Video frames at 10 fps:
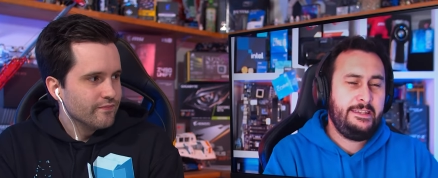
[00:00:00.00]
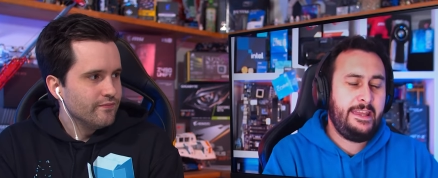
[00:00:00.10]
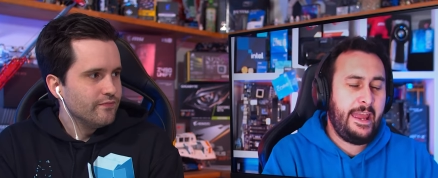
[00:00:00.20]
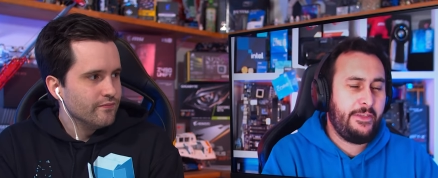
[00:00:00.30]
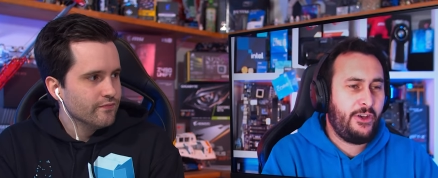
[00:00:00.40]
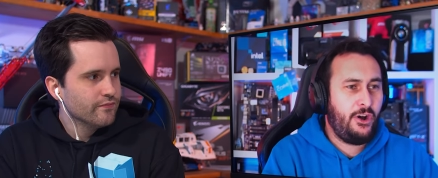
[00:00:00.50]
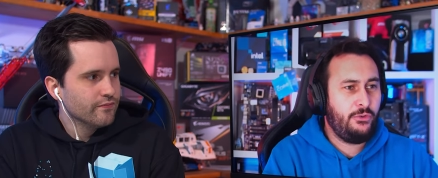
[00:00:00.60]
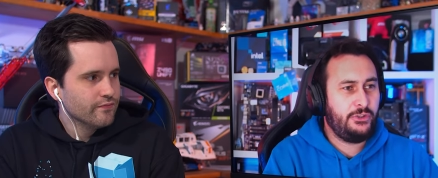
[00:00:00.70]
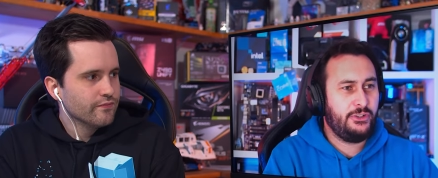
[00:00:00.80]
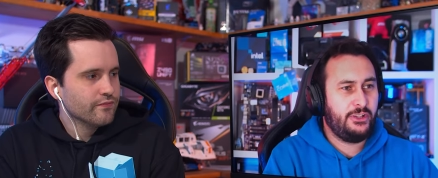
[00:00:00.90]
Speaker 1: yeah the
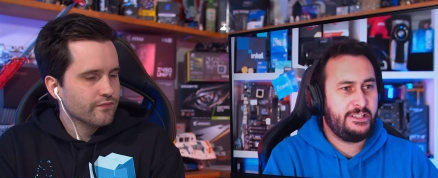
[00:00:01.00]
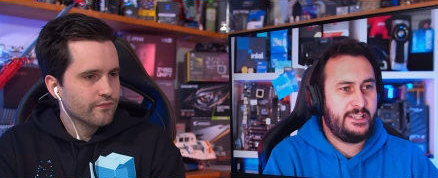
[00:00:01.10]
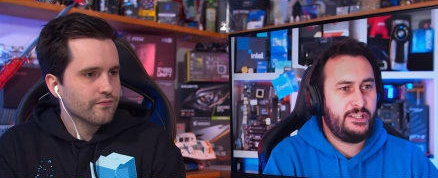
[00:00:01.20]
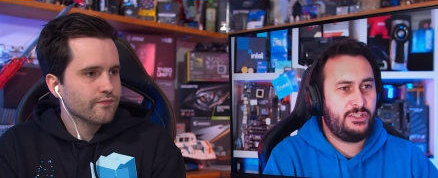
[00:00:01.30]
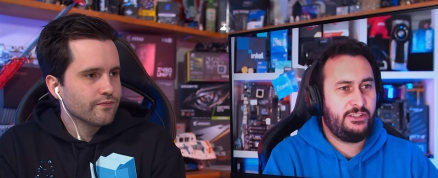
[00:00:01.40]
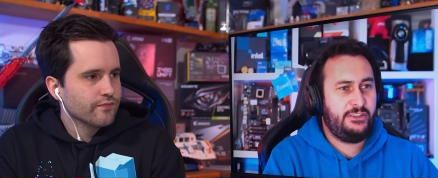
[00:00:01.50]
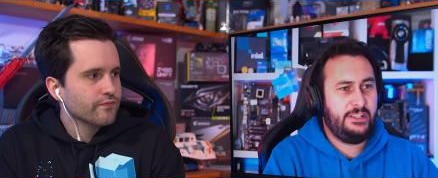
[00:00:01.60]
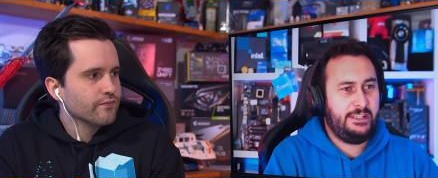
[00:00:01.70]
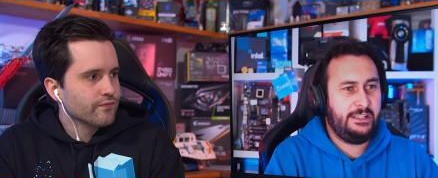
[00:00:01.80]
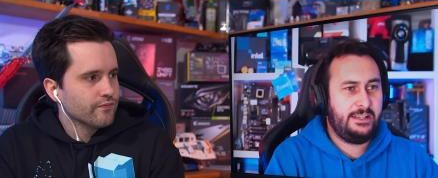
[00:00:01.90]
whole utilization
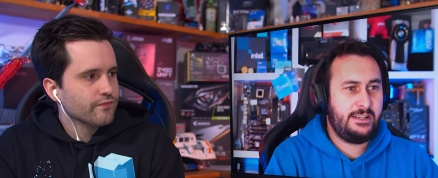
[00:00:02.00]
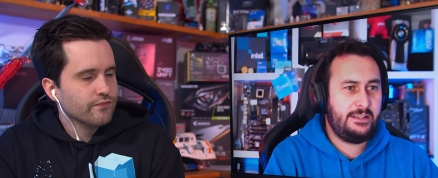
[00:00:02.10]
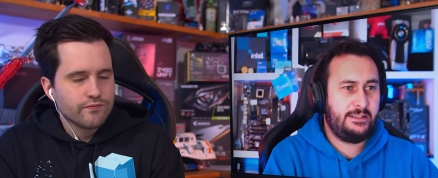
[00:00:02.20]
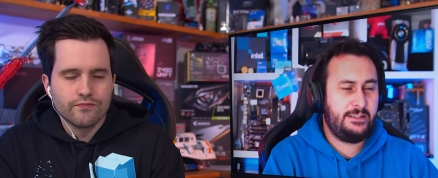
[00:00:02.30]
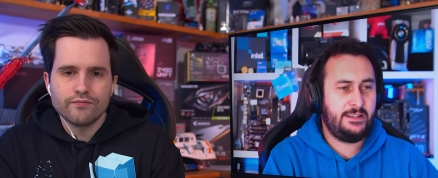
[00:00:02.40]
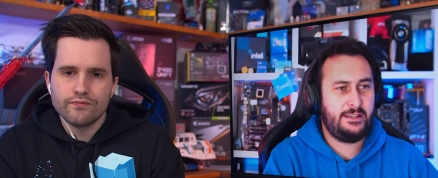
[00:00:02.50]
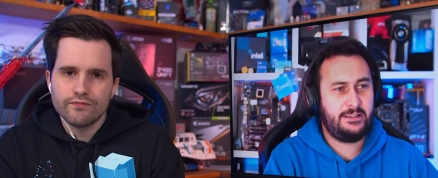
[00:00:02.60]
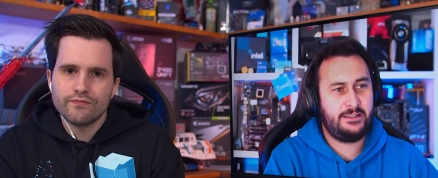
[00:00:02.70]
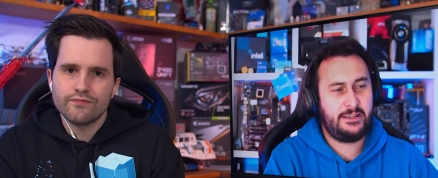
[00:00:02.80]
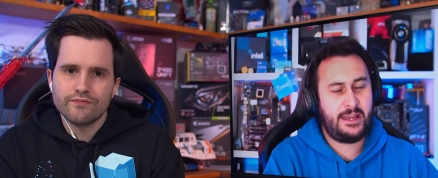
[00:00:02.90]
thing
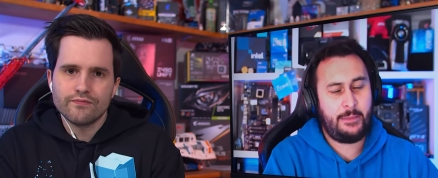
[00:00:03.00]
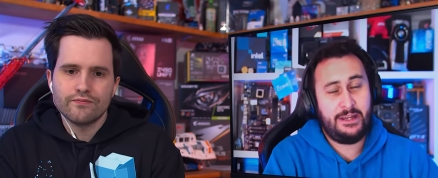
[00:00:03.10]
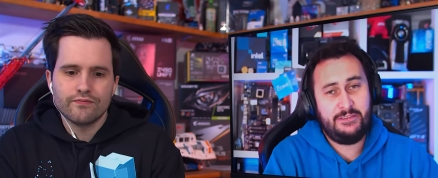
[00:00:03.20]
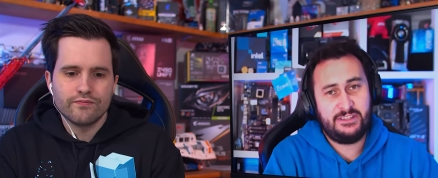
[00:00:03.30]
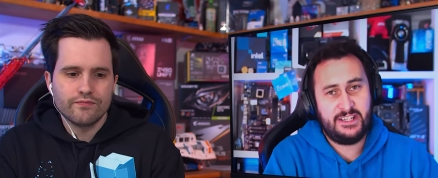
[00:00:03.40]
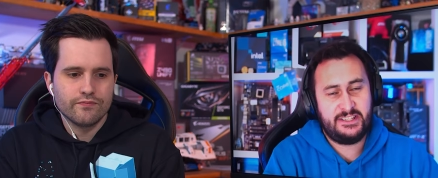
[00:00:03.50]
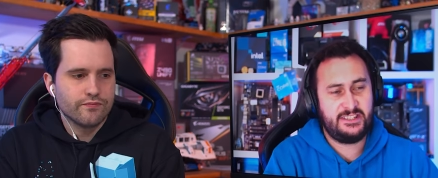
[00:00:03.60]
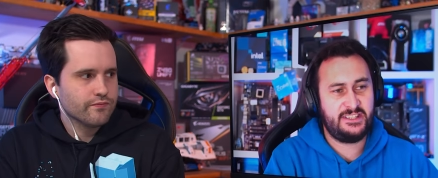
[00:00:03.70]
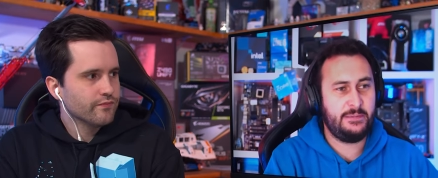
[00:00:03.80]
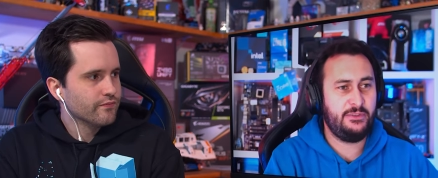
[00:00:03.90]
I mean, even
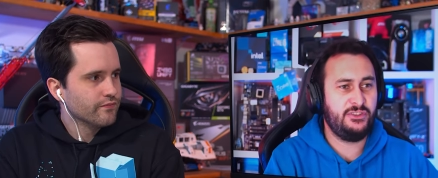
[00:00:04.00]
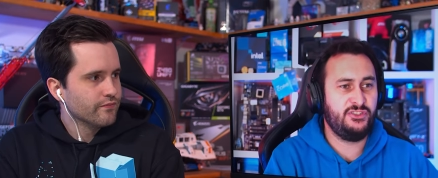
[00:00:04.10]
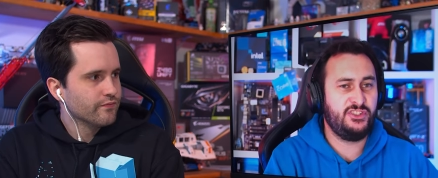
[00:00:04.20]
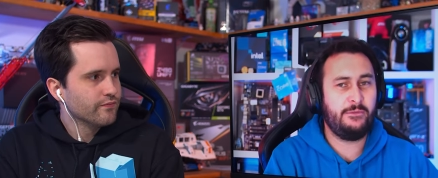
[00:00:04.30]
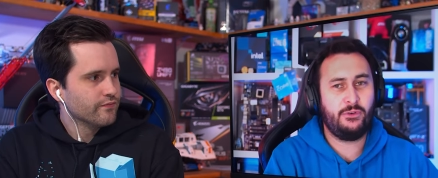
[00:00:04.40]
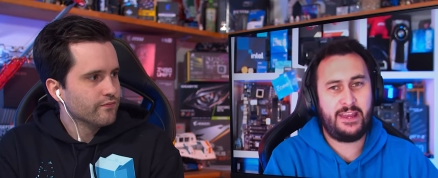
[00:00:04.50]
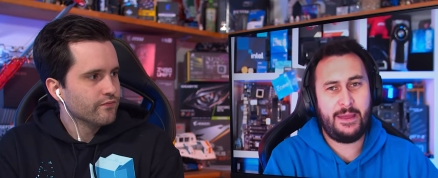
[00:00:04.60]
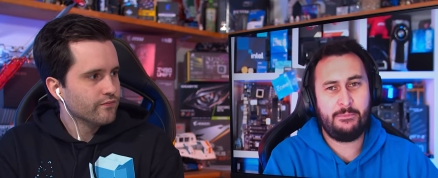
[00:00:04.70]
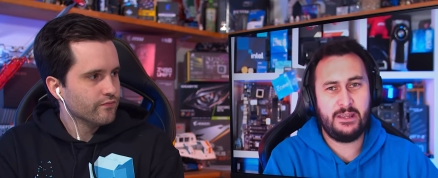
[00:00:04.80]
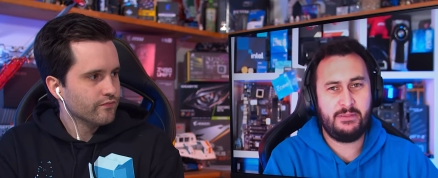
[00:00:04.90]
testing CPUs in general
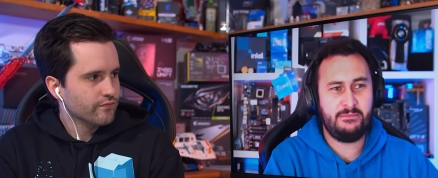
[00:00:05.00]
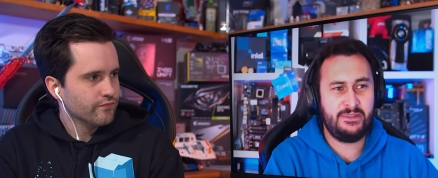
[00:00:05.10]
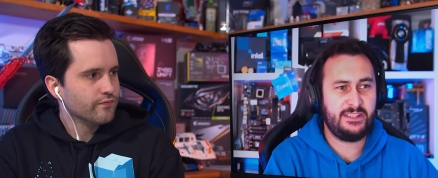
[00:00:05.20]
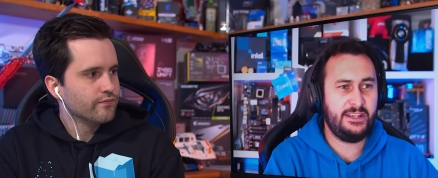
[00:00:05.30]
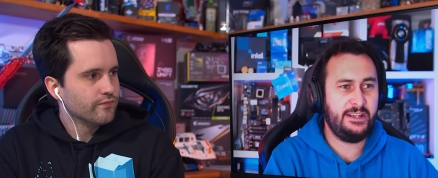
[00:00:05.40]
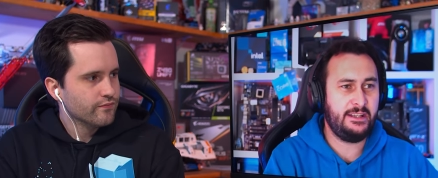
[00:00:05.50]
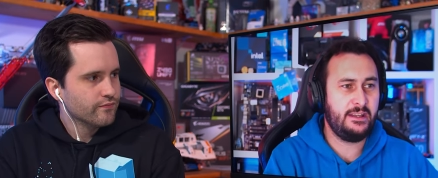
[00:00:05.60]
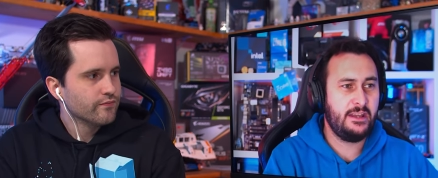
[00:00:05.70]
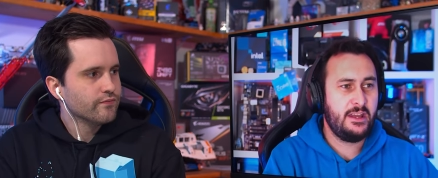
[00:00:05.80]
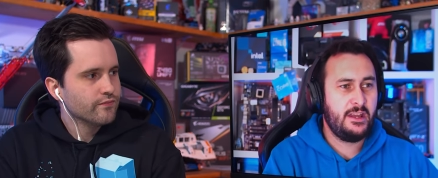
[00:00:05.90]
can be a bit
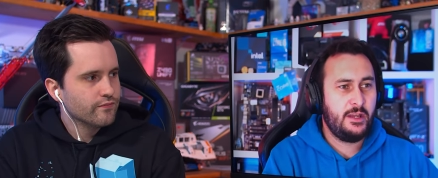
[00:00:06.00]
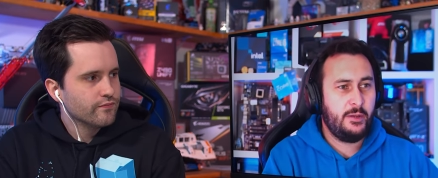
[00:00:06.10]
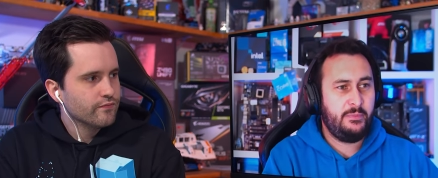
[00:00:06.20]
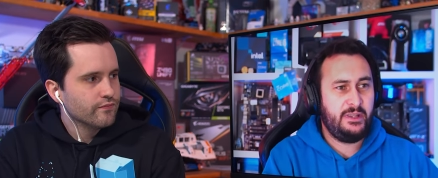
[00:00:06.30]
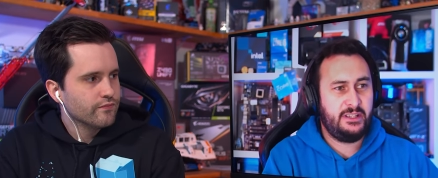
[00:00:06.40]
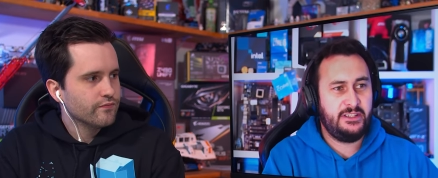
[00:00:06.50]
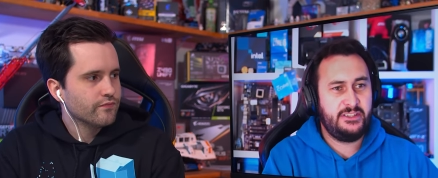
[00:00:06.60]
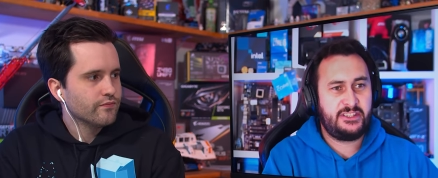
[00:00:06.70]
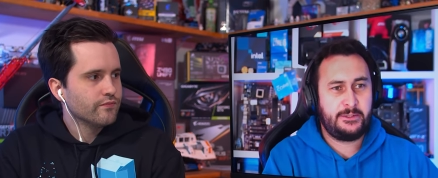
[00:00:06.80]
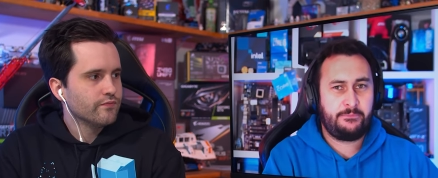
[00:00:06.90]
misleading
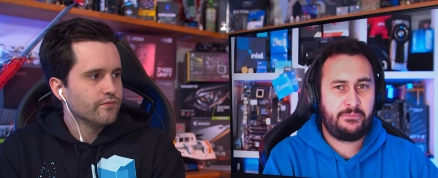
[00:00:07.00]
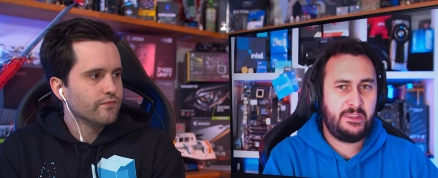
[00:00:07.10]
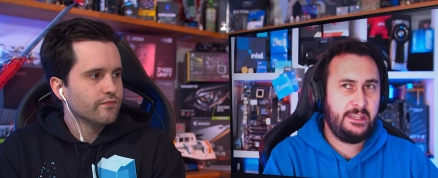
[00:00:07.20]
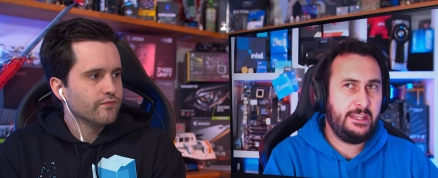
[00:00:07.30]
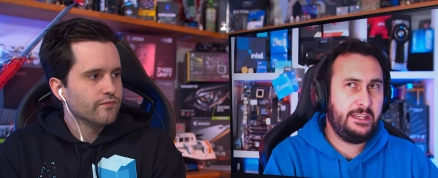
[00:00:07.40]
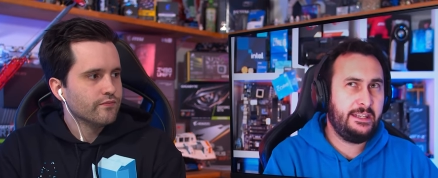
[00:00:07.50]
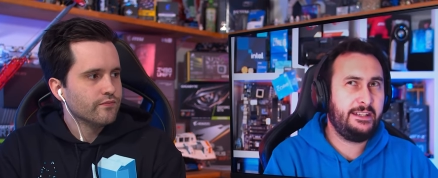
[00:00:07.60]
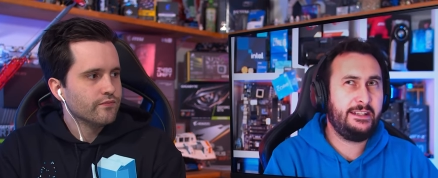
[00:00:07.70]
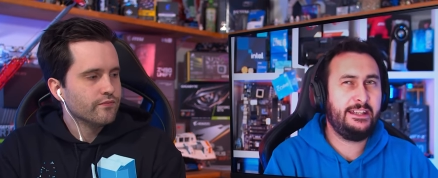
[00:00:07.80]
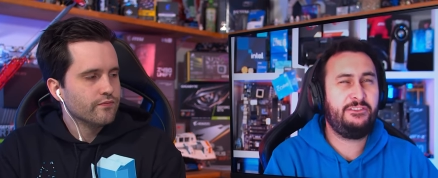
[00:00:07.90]
because
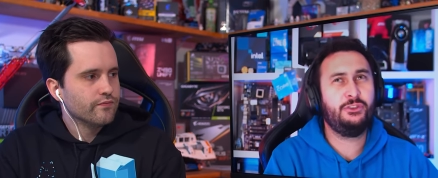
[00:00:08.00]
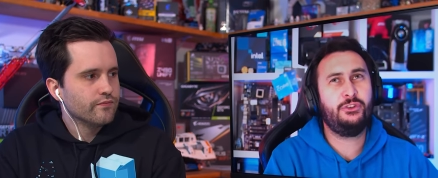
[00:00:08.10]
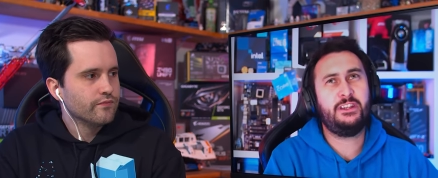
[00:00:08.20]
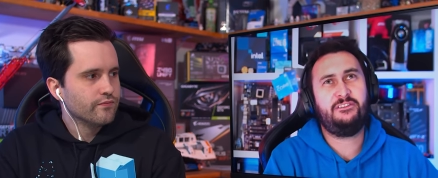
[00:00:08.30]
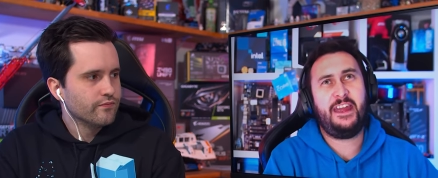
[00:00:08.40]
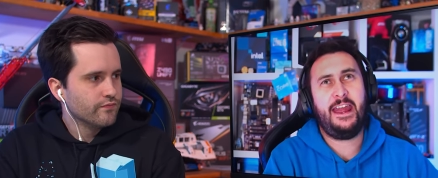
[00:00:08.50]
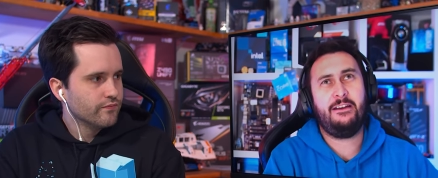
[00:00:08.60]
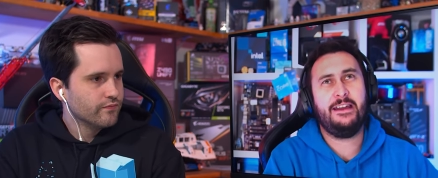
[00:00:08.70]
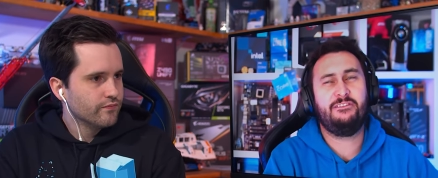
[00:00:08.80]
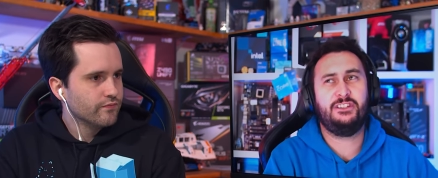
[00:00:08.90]
if you're looking for
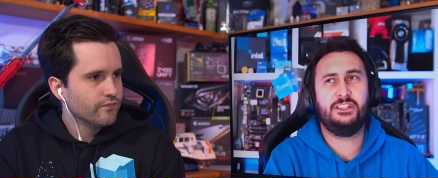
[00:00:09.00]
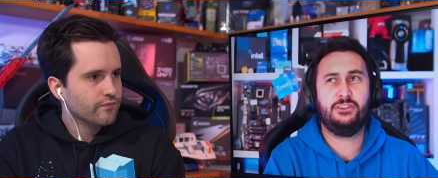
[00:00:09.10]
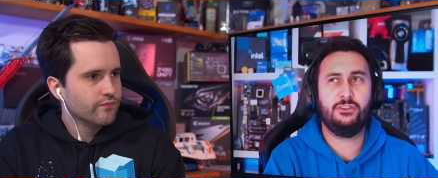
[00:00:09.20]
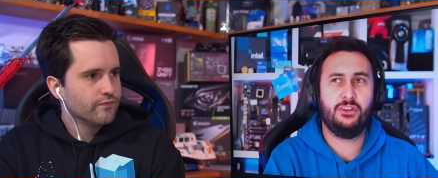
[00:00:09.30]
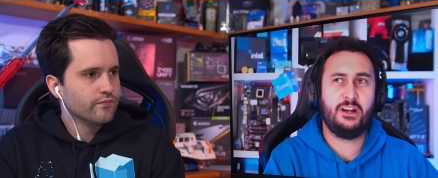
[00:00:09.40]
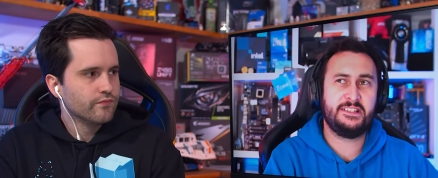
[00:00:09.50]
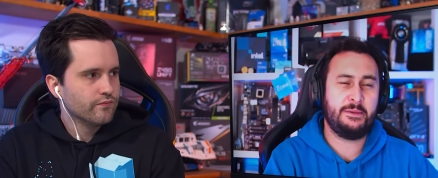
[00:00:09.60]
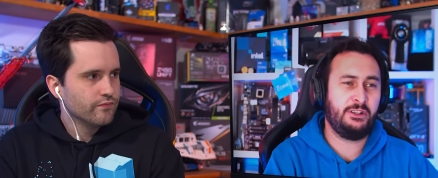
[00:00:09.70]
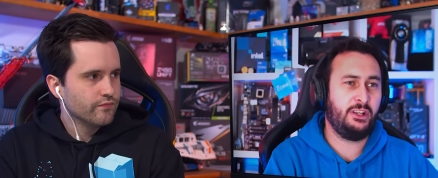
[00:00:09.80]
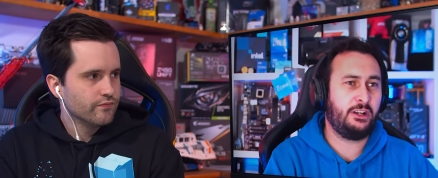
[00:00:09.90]
how heavily utilized
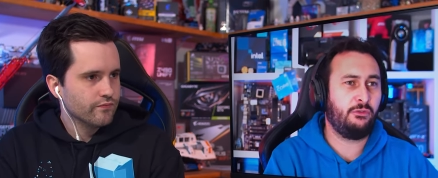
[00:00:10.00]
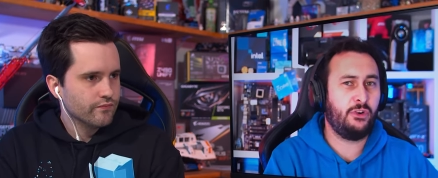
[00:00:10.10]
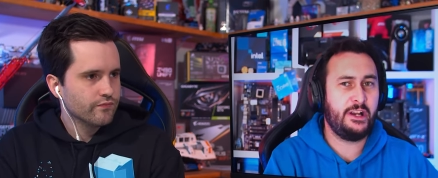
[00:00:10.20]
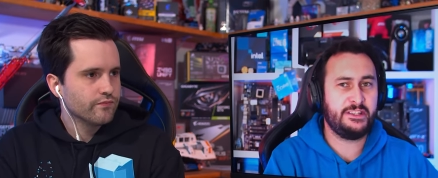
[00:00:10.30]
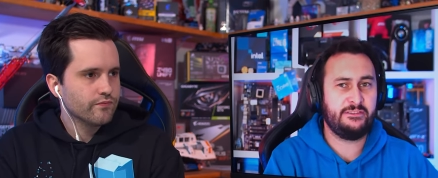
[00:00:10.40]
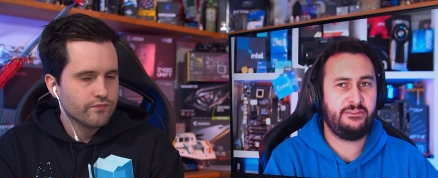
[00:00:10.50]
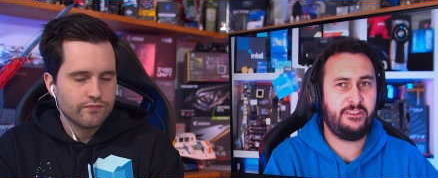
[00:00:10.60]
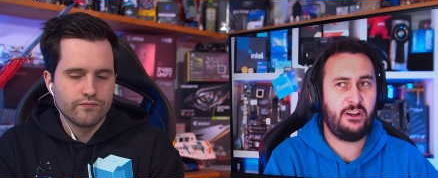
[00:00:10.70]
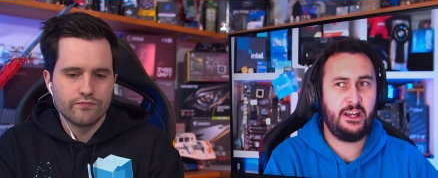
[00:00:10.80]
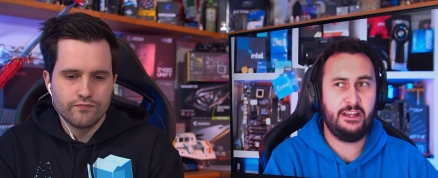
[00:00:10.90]
something like a Ryzen
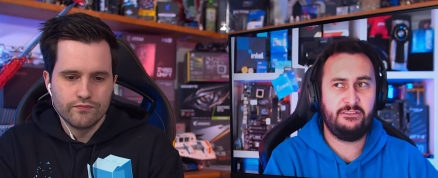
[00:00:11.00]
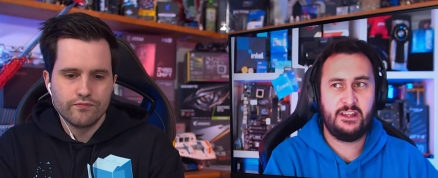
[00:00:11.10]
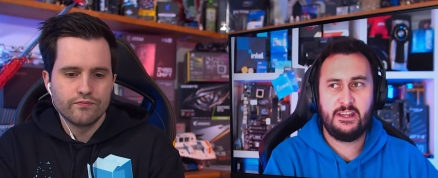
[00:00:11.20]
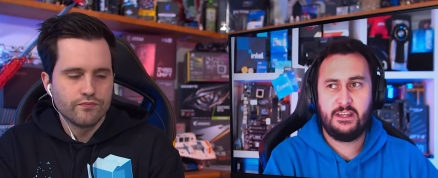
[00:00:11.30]
5